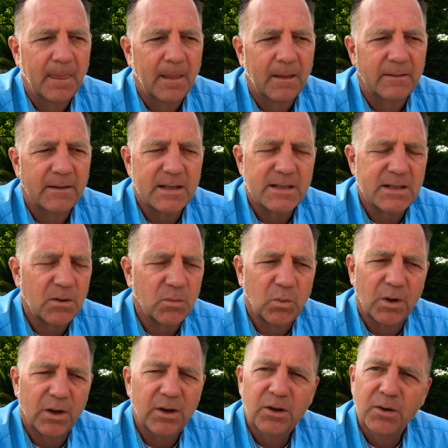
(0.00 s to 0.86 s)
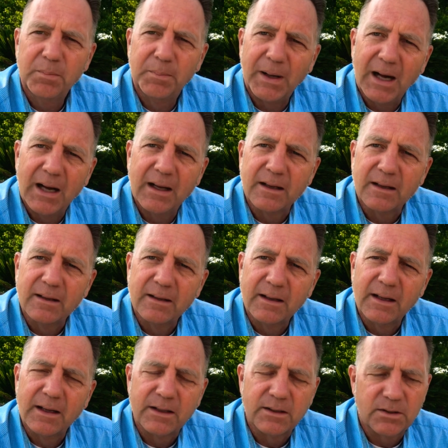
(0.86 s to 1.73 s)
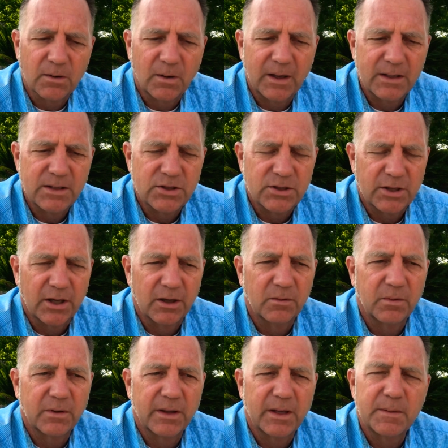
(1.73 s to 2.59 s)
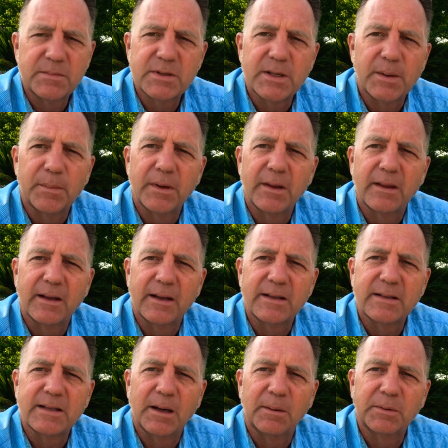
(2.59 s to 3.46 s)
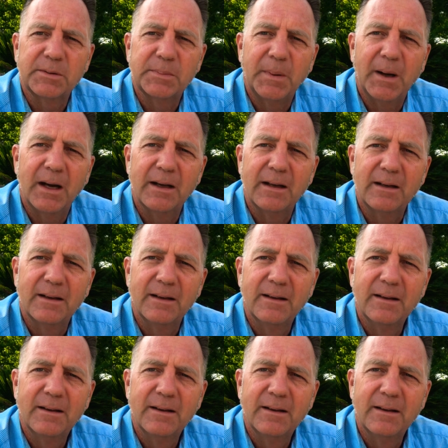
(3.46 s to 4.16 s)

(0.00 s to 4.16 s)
And they said, What are you buying? And so I shared with them some of the things I was buying.